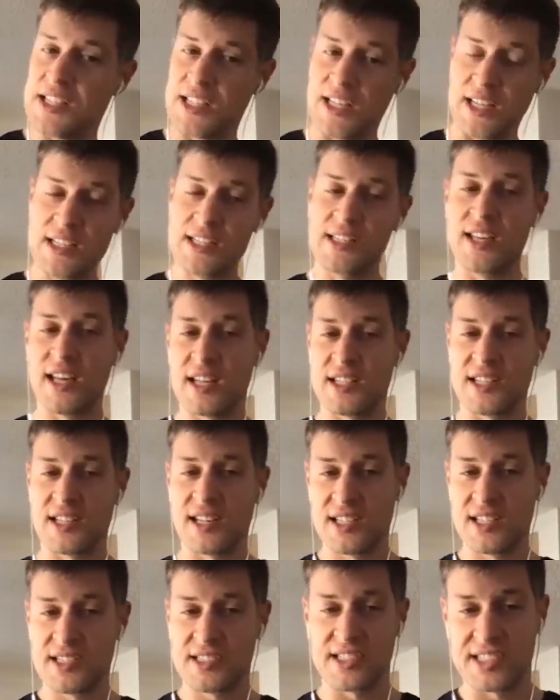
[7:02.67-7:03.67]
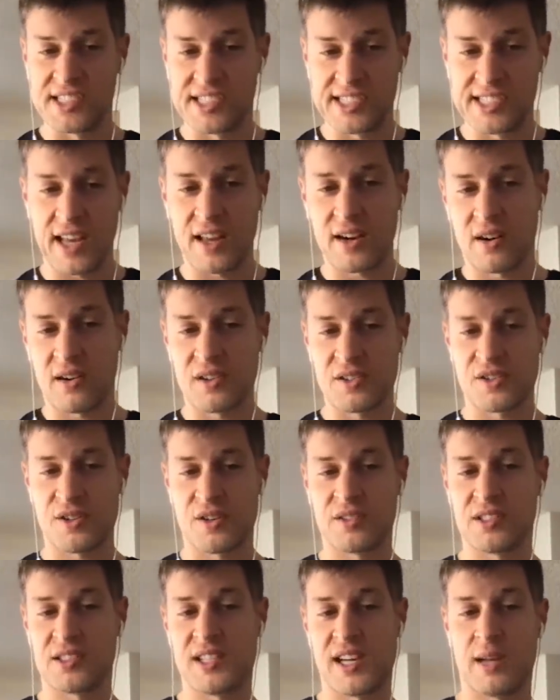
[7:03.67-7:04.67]
easy as it is to set our
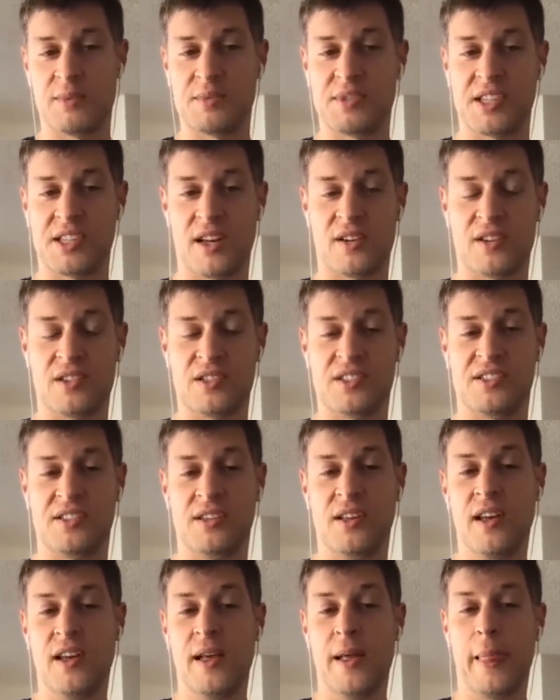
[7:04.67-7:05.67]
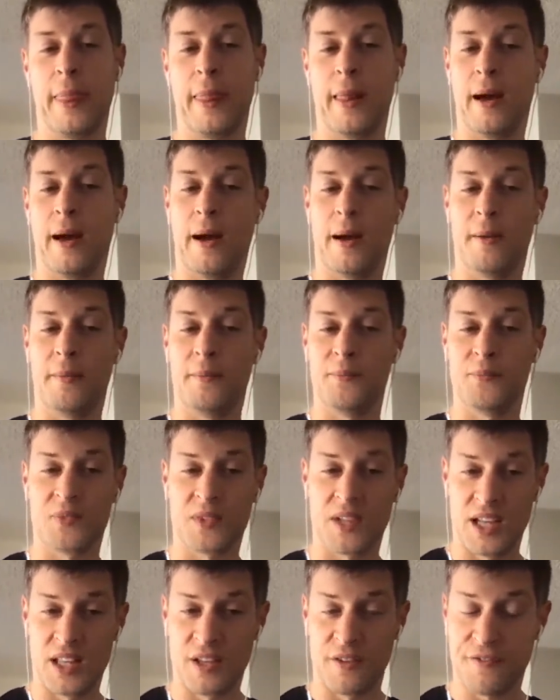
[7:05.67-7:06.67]
internal time setters um,
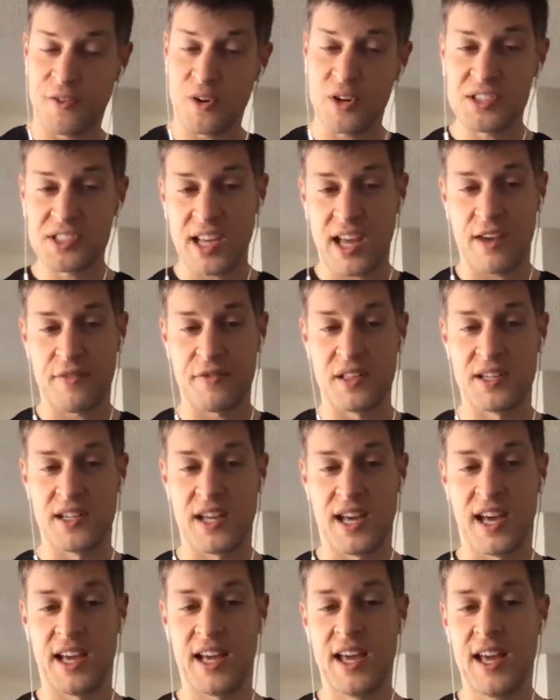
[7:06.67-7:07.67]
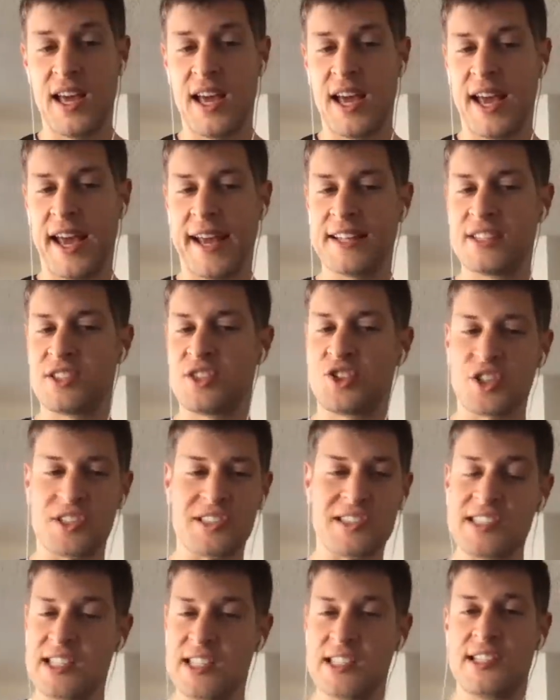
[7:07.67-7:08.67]
in the first half of the day, it's
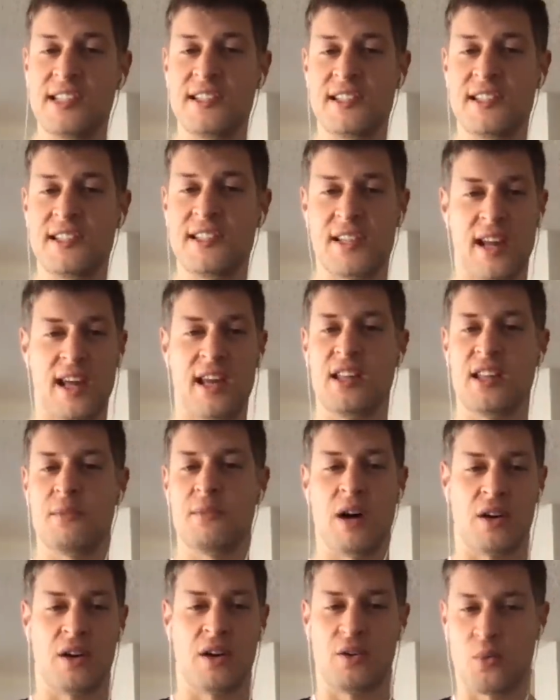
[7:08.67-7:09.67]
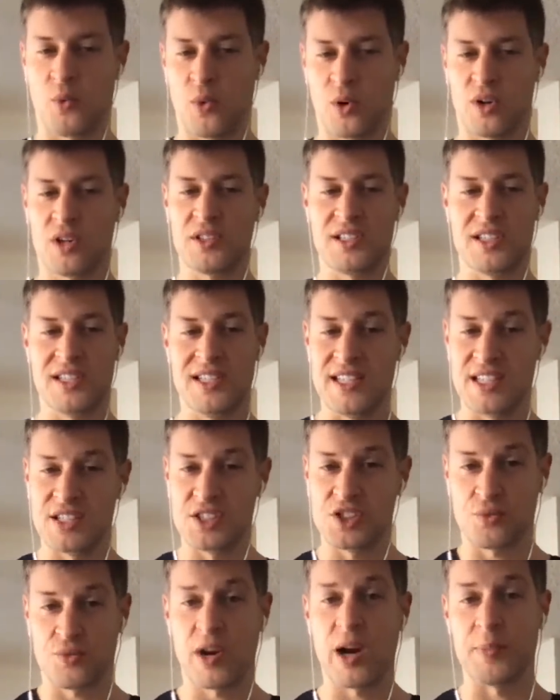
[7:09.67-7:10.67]
just as easy today in the modern world to
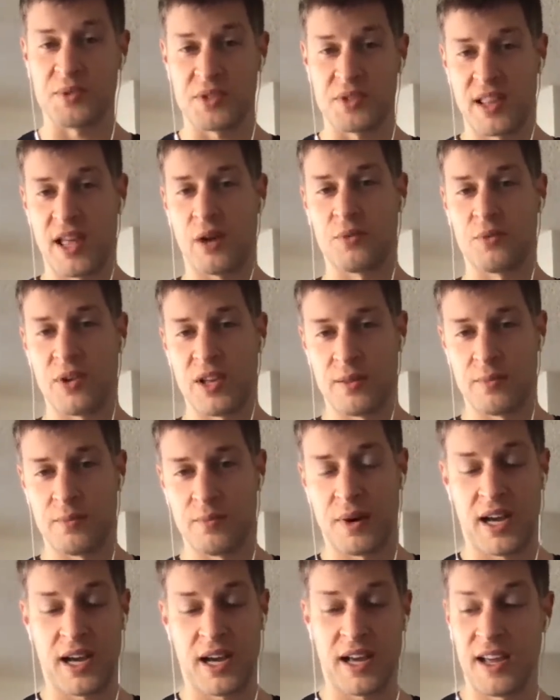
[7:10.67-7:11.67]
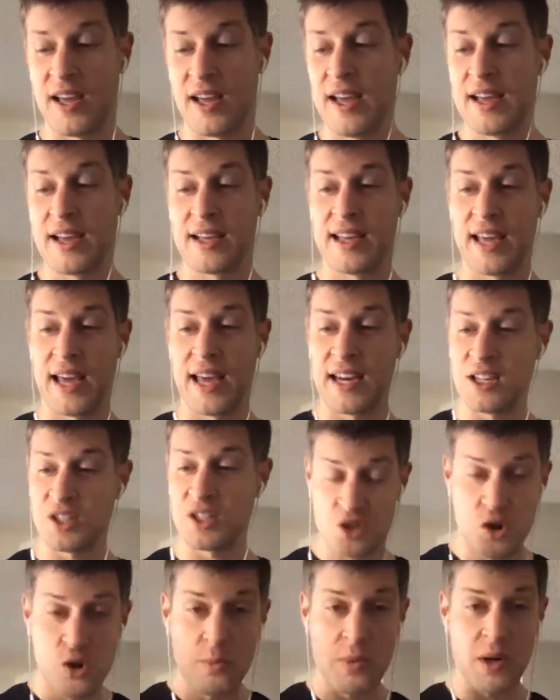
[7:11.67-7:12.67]
disrupt that rhythm by getting
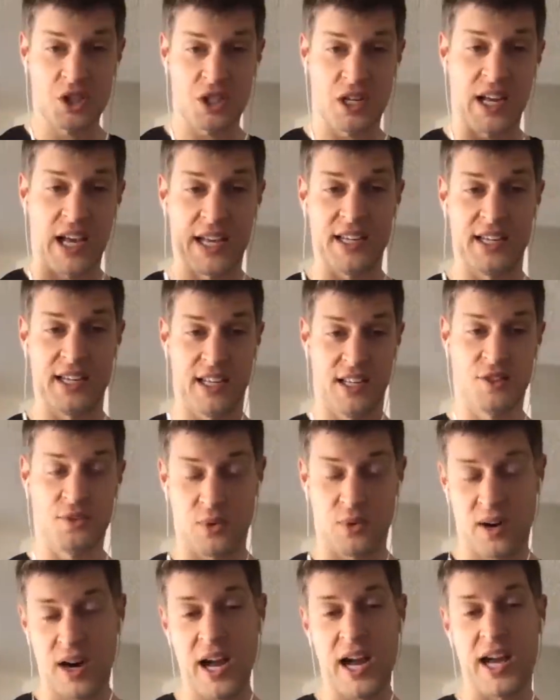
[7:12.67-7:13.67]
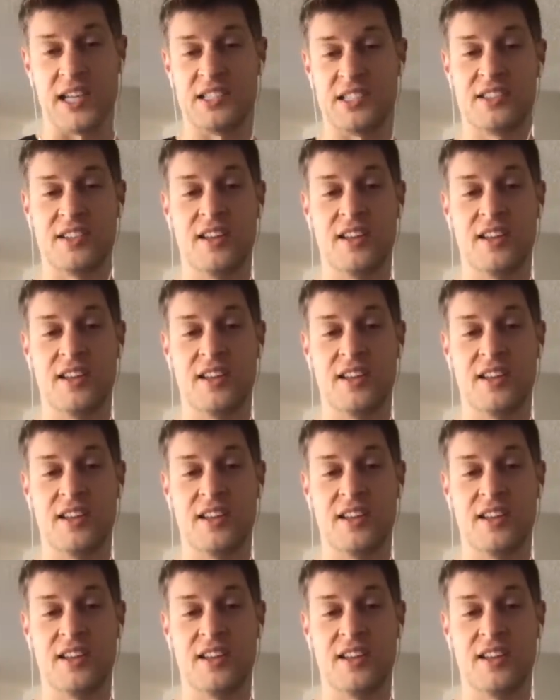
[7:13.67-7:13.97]
too much light in through our eyes